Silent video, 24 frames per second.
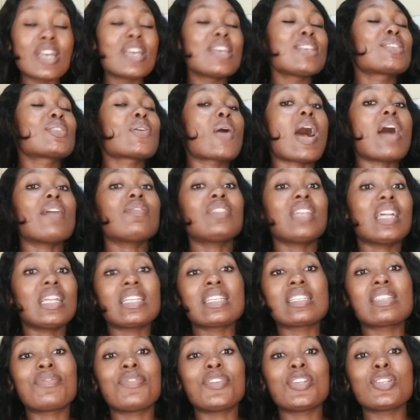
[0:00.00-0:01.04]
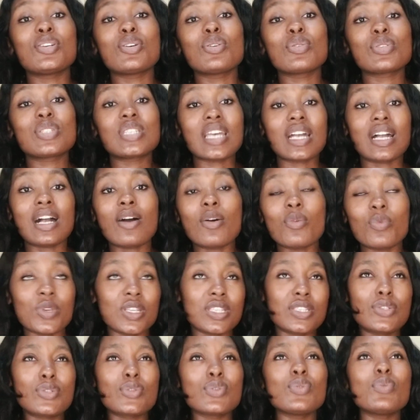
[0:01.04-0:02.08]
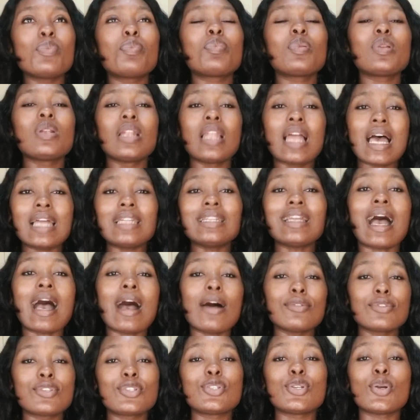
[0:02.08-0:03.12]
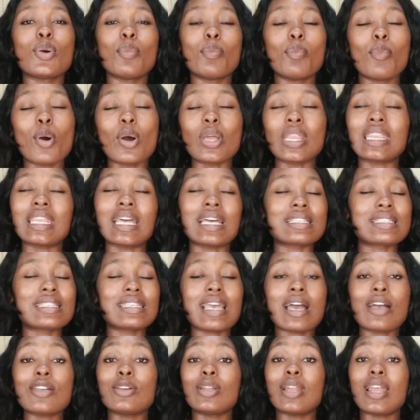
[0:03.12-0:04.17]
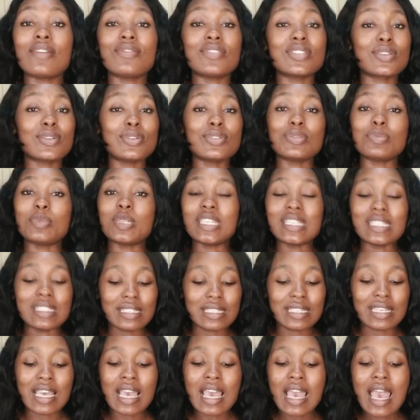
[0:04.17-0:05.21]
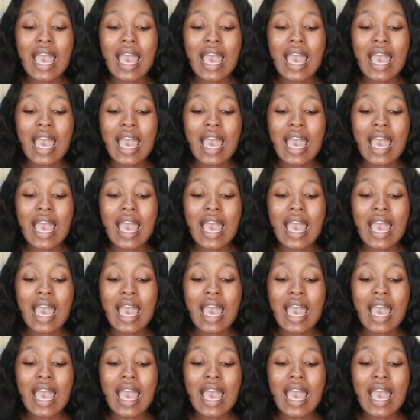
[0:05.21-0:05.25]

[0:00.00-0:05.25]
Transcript: So after this video, check out week 2. Plan out your month and see how your life is going to be easy.